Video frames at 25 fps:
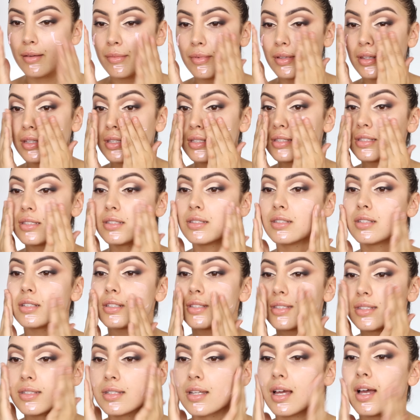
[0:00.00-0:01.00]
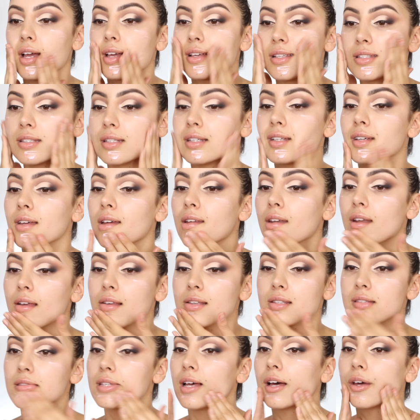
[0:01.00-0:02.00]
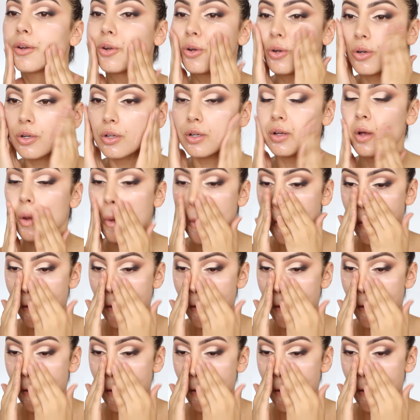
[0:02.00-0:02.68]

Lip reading: but this is just nice and subtle.